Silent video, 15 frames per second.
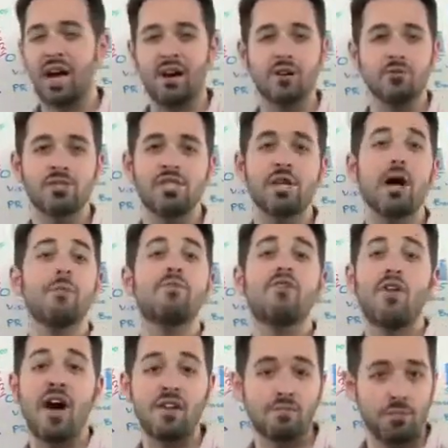I don't know, sub
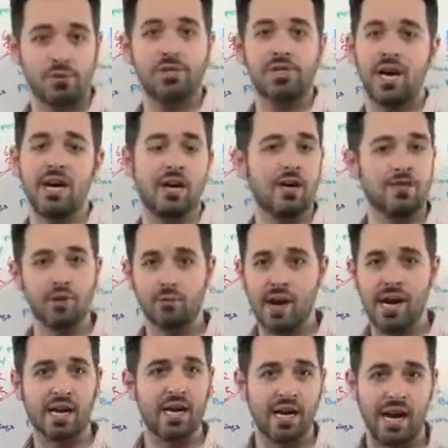5% of the
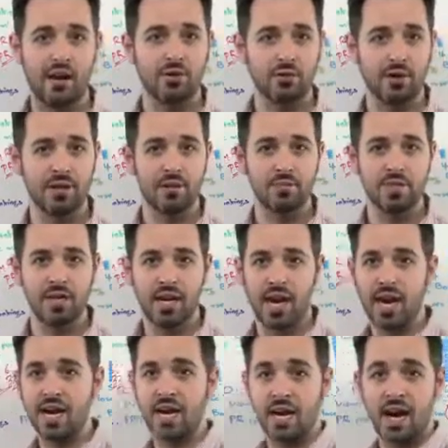ranking algorithm
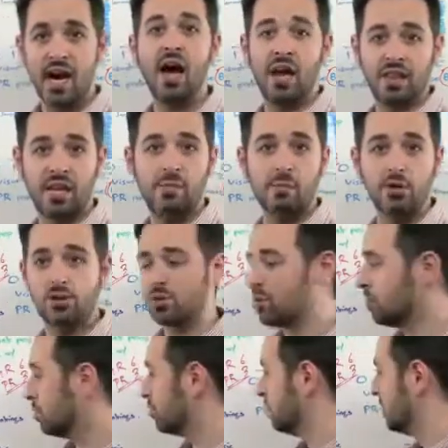today. And I think most
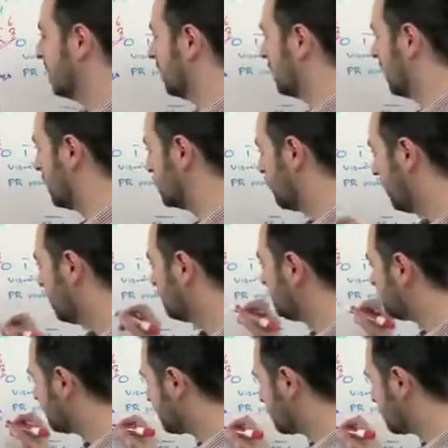Googlers would tell you that as well.